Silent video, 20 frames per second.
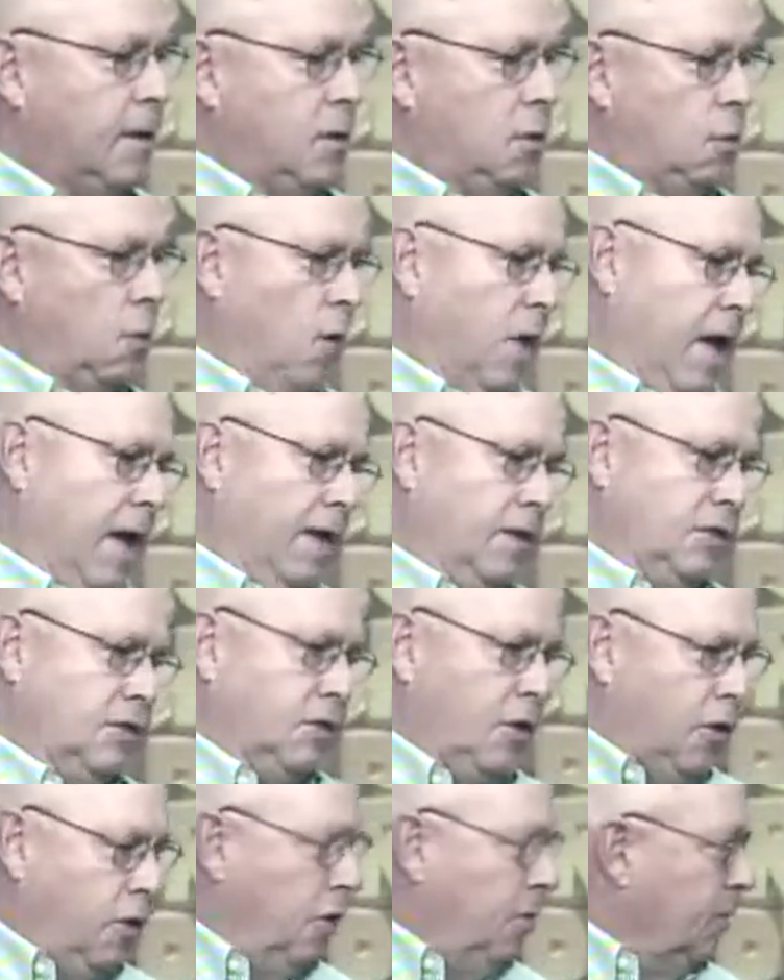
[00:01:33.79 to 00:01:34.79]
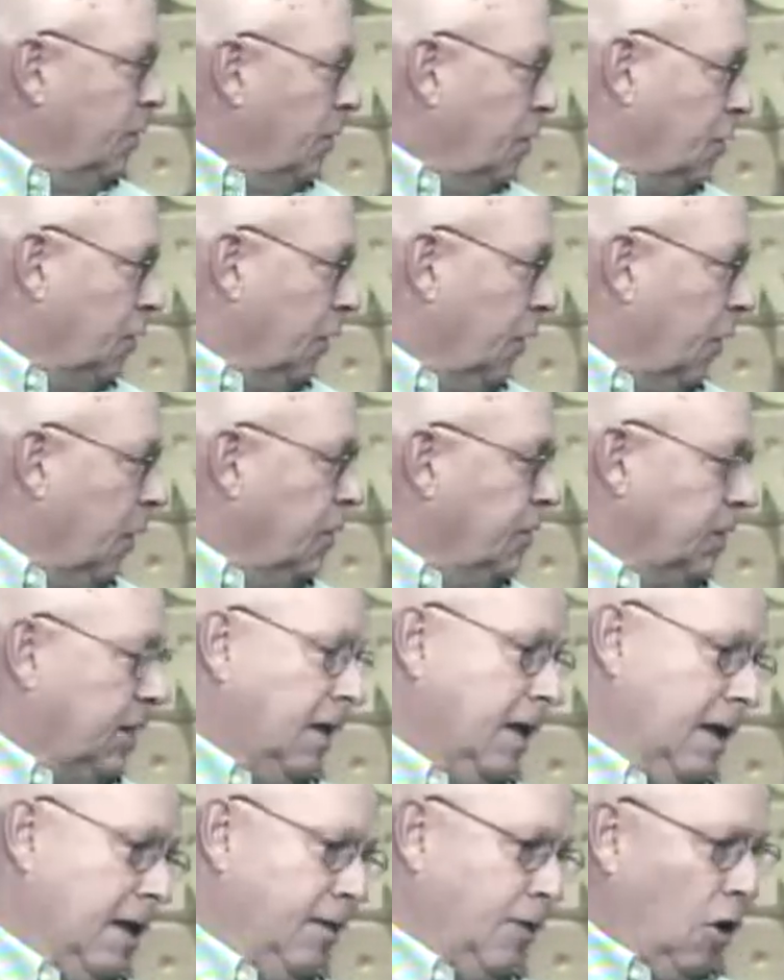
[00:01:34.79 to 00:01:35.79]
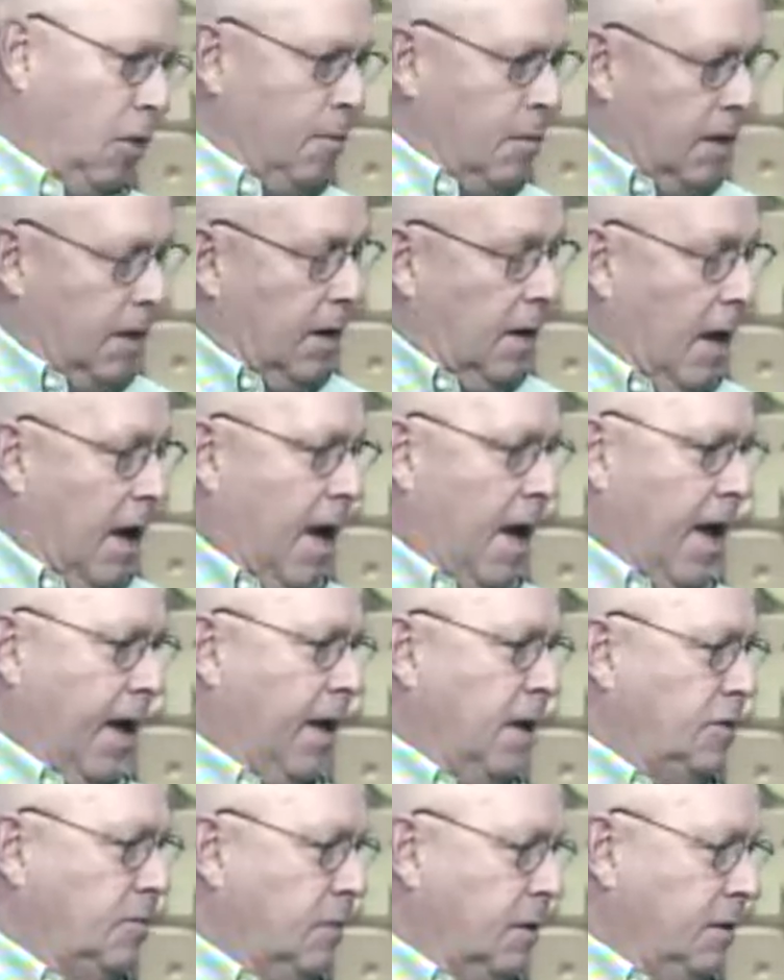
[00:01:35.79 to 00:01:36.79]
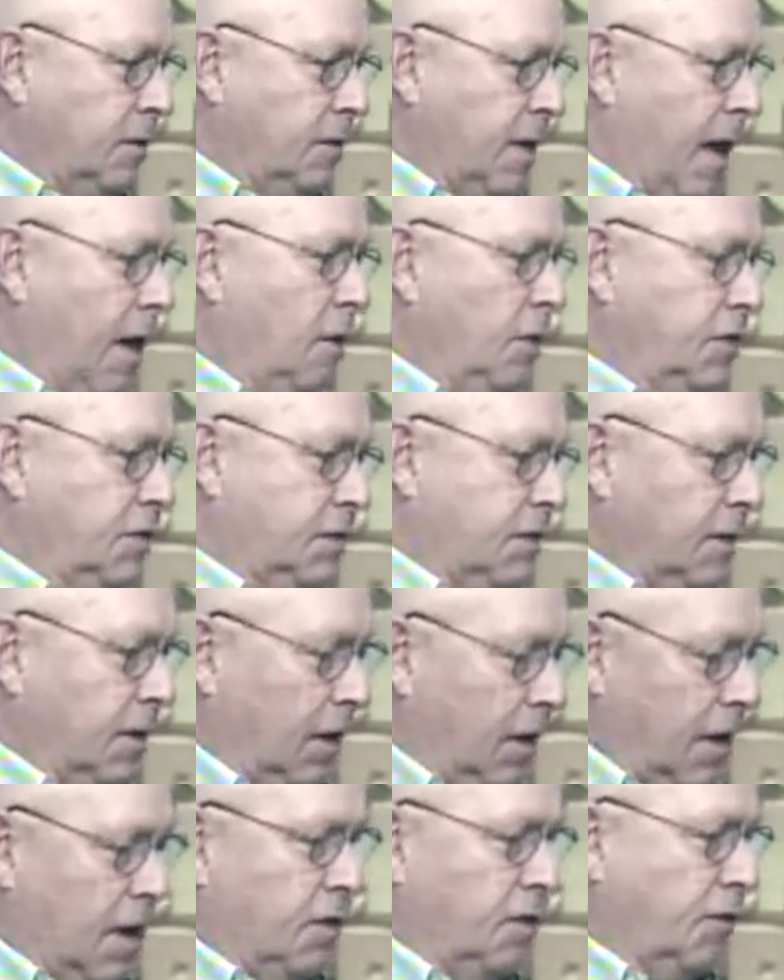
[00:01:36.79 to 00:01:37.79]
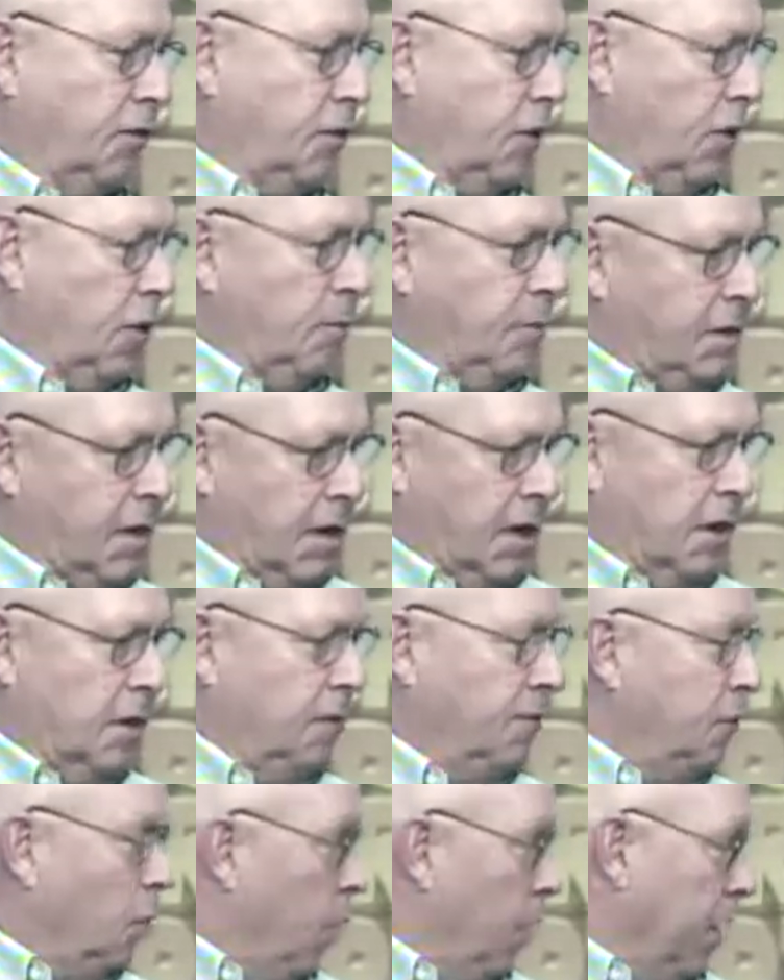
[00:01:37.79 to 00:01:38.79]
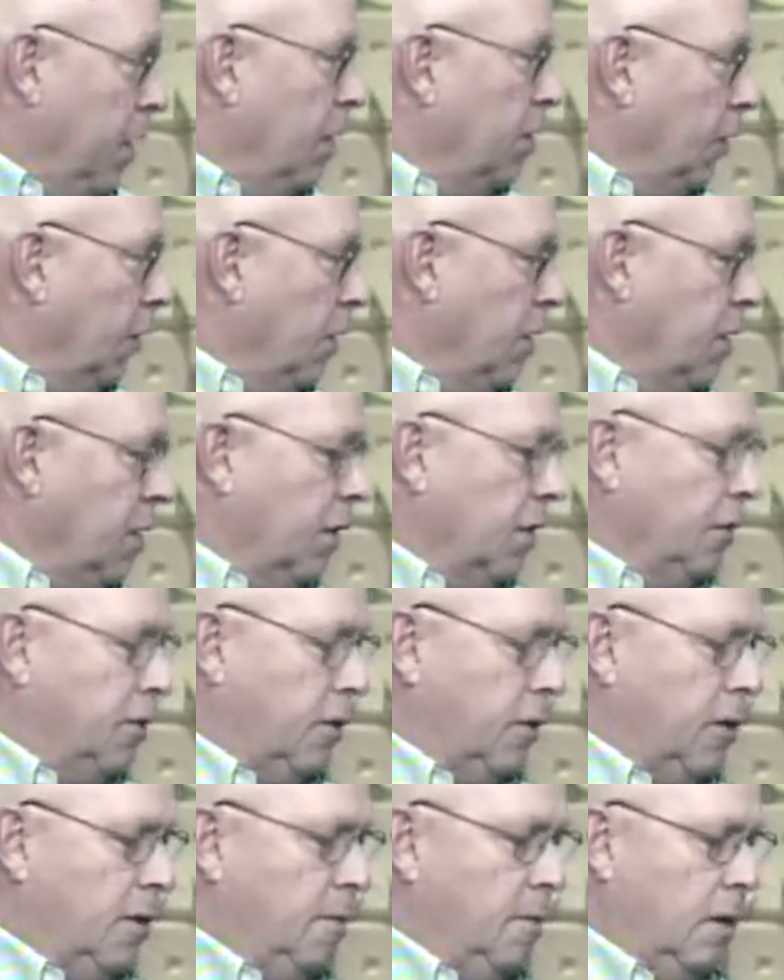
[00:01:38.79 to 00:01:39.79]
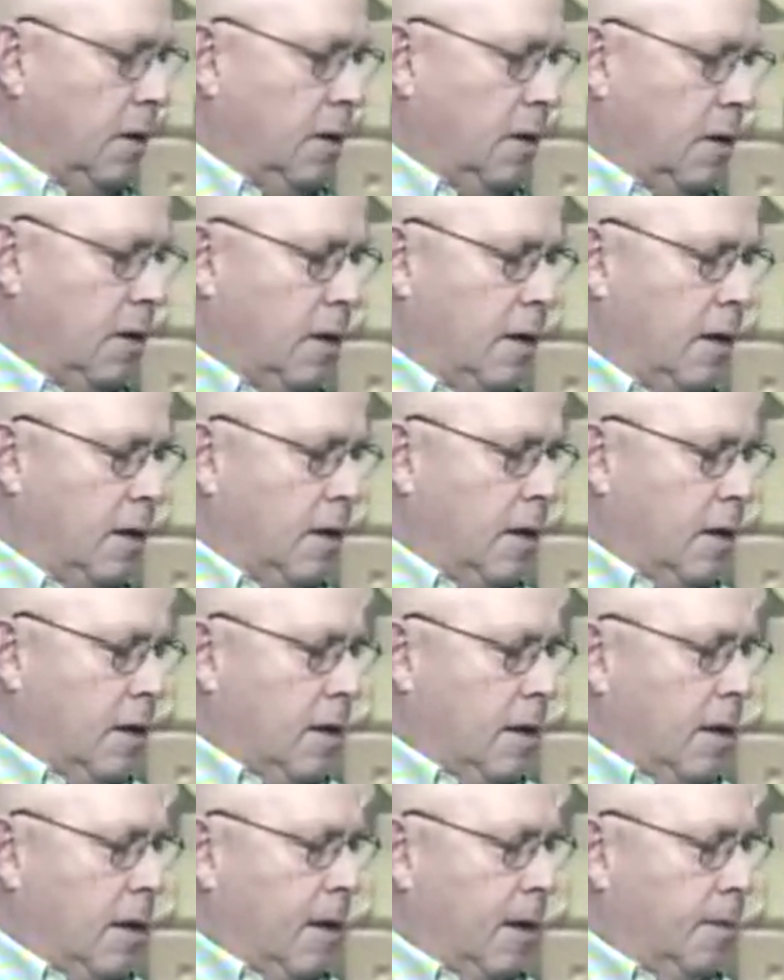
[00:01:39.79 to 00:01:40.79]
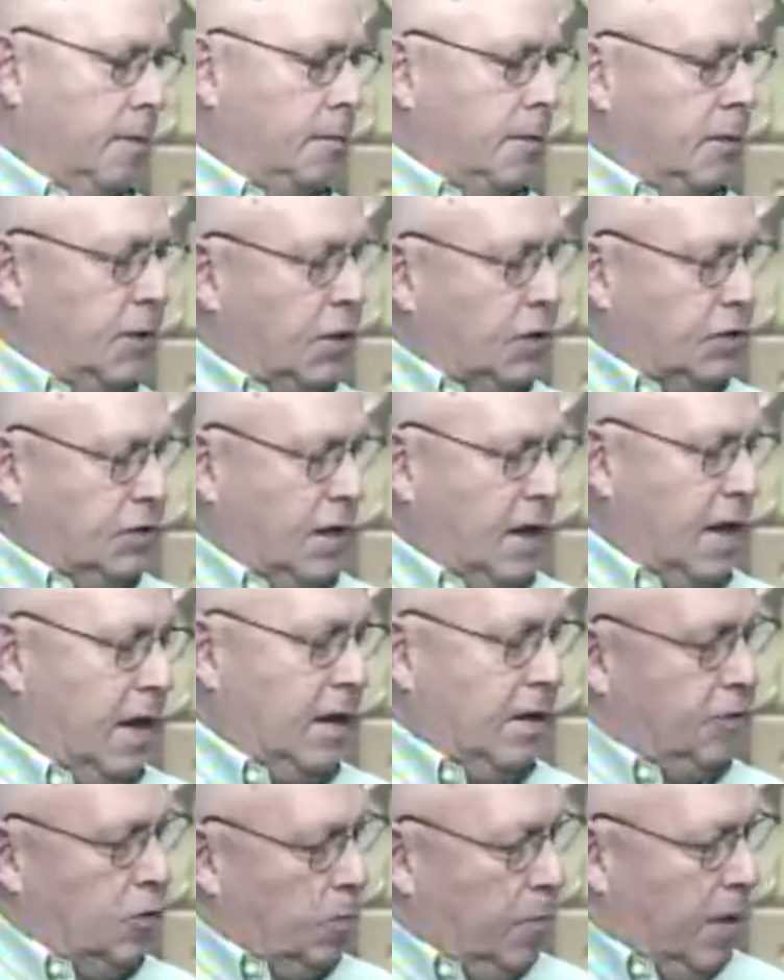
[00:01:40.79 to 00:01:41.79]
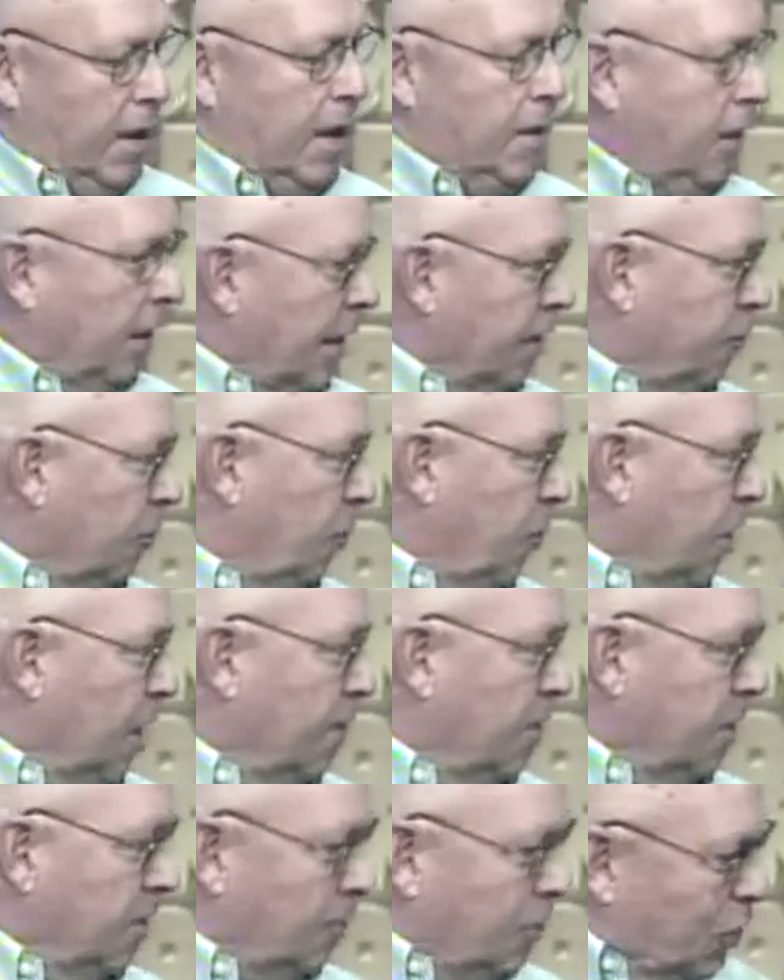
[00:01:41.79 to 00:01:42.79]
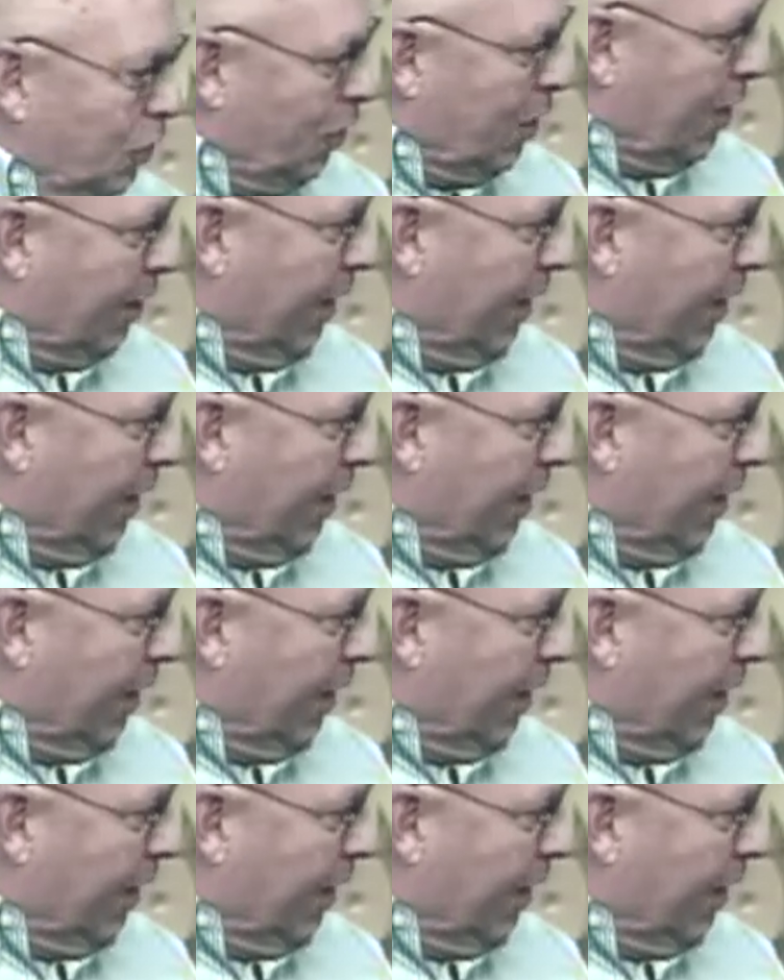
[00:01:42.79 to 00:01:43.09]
Whereas term insurance, and again, there are many kinds, but now it's the length of term 10, 20, 30 year term. Um, they're saying if you pay the level premium during